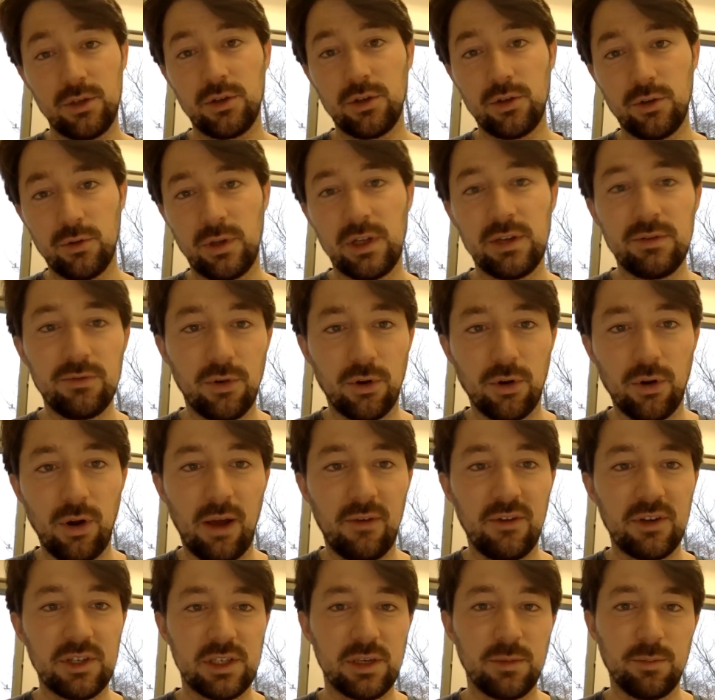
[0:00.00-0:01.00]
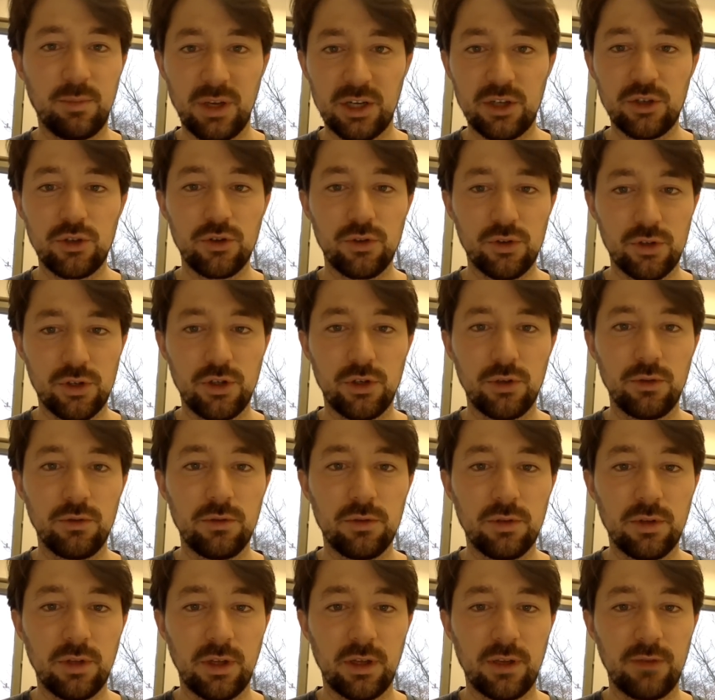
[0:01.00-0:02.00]
you can do infographics and pictures too,
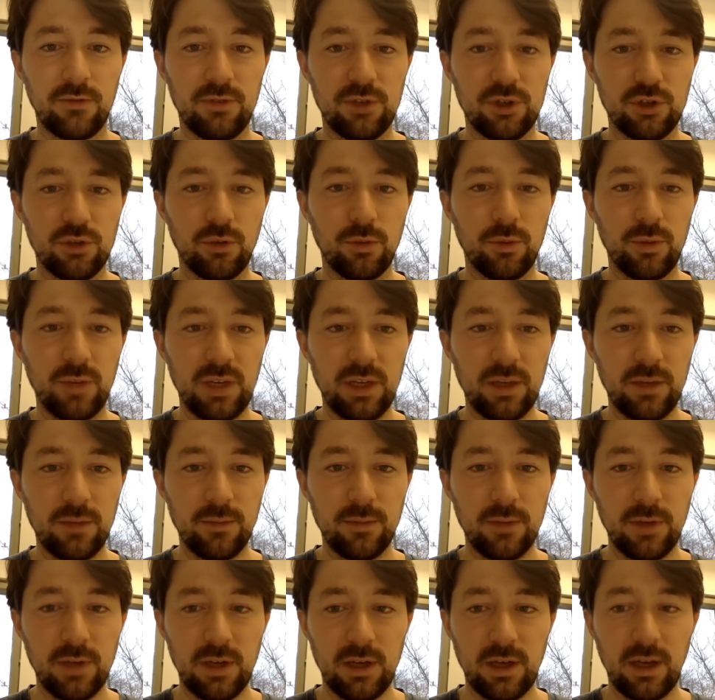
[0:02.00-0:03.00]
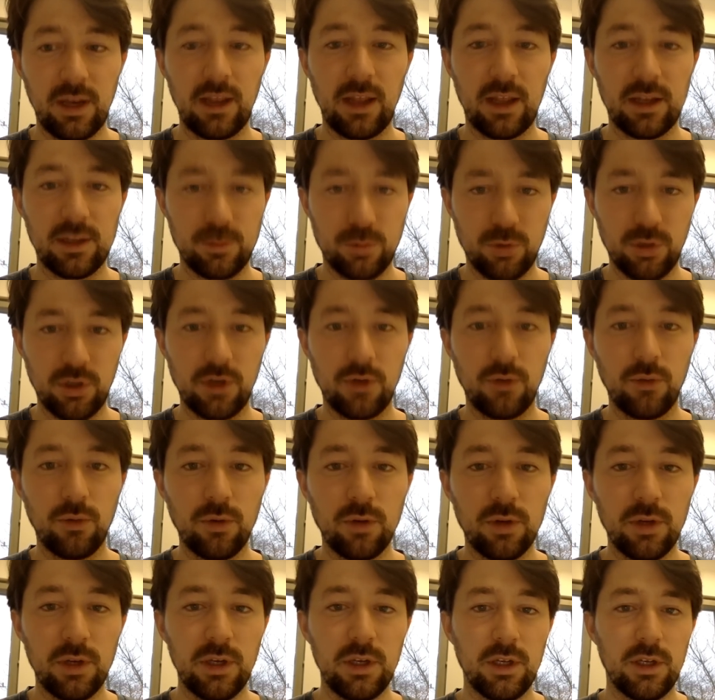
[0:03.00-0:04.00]
like visual medium, and that's pretty
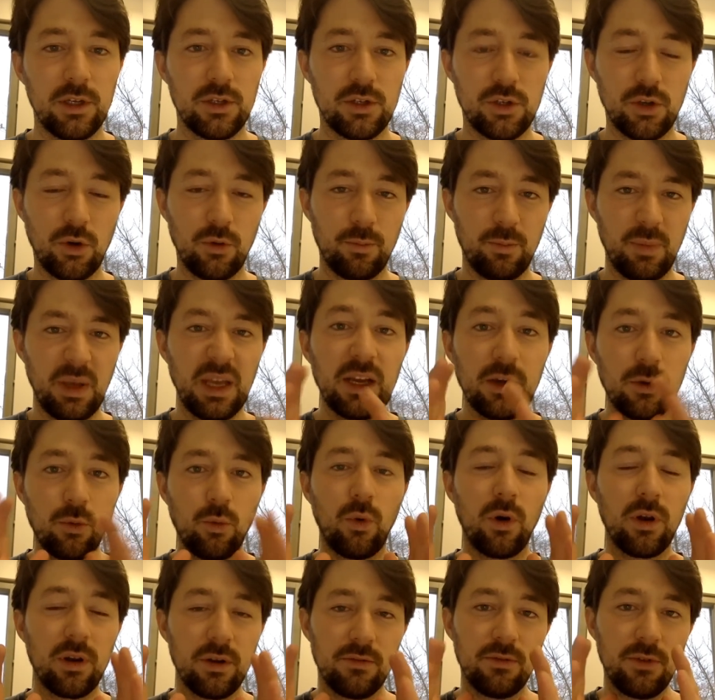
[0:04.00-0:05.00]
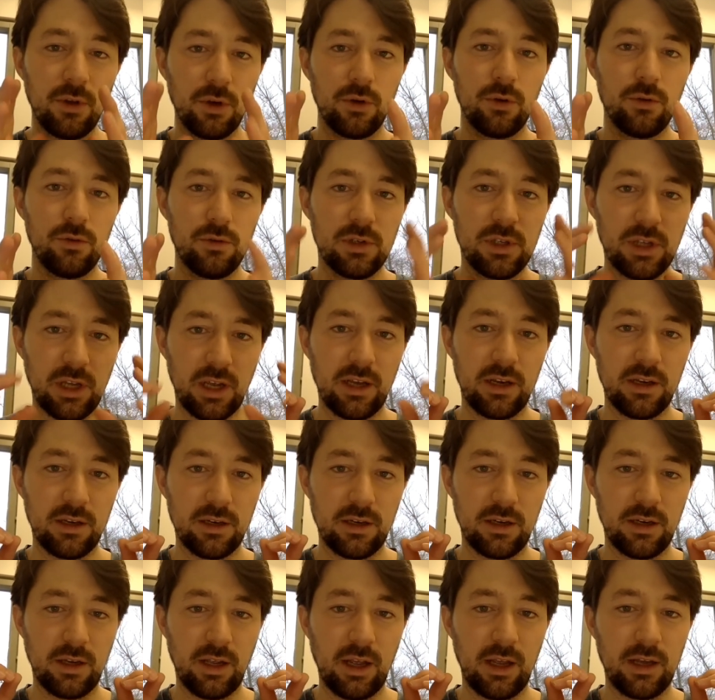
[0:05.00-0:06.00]
cool. So pick one of those
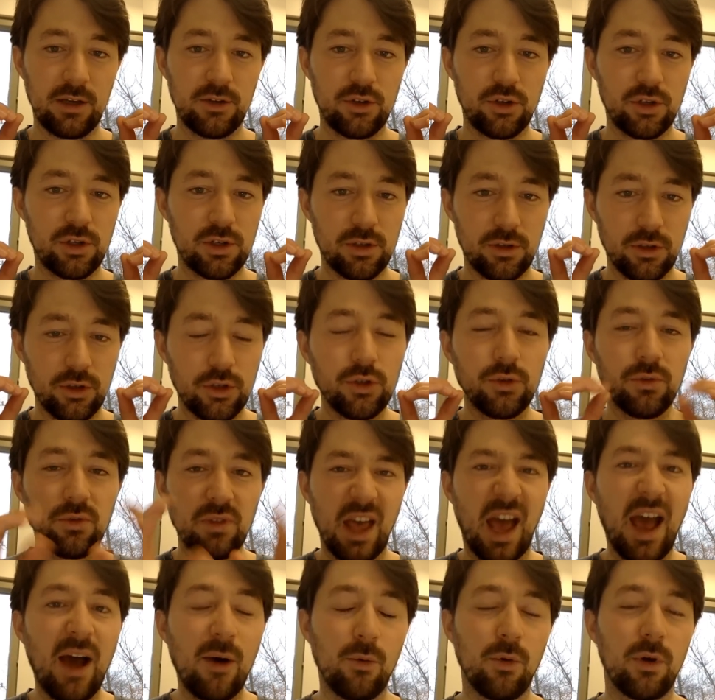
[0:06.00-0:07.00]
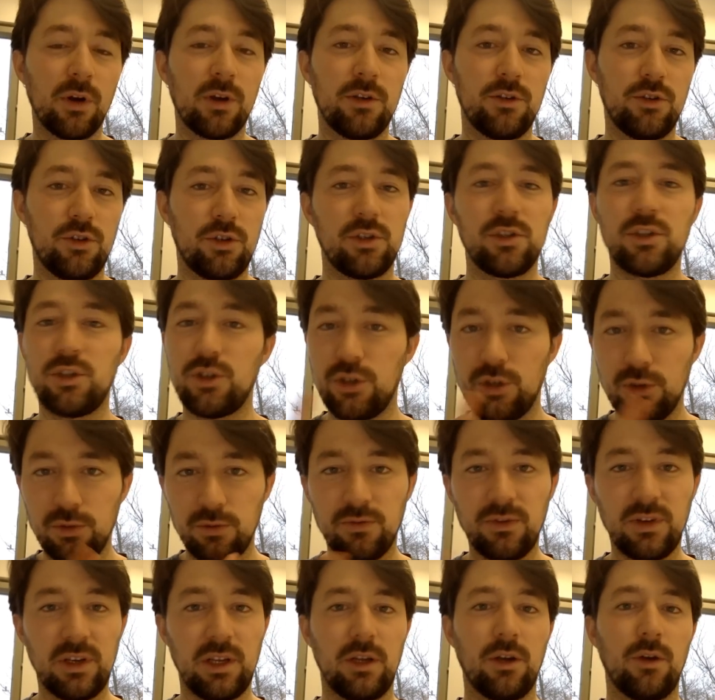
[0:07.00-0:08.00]
and just do that one. Just do
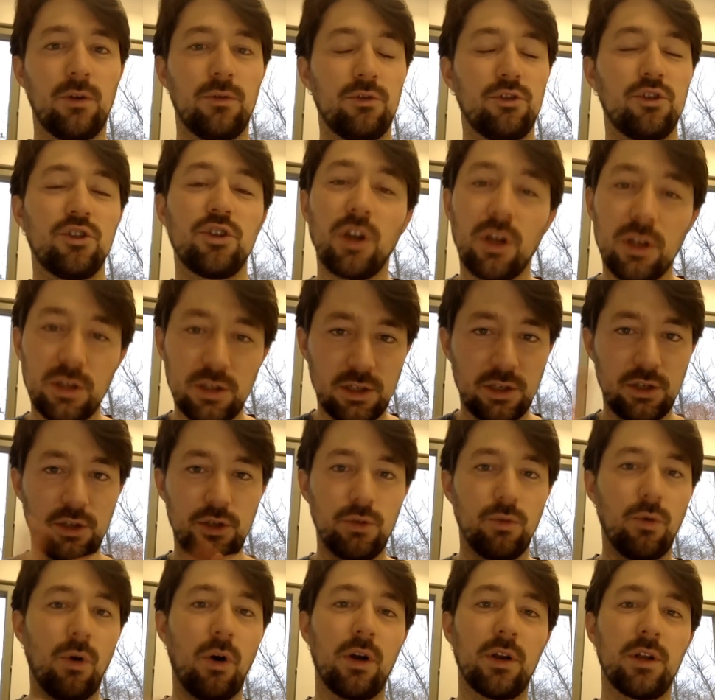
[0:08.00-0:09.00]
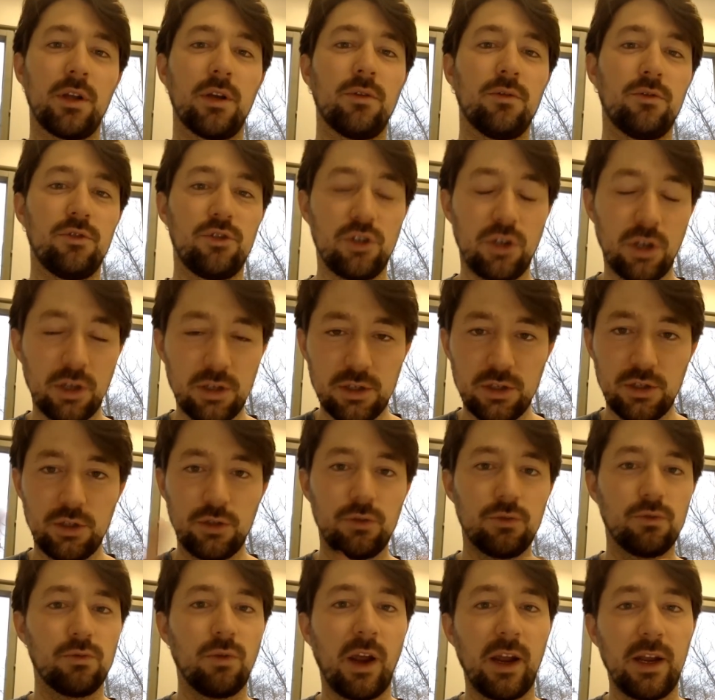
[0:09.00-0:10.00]
video, just do audio, just
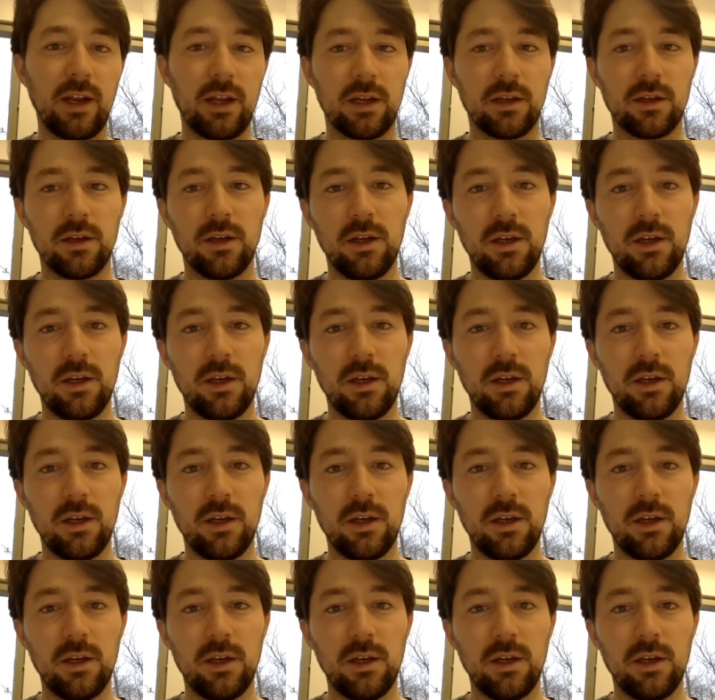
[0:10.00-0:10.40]
do writing,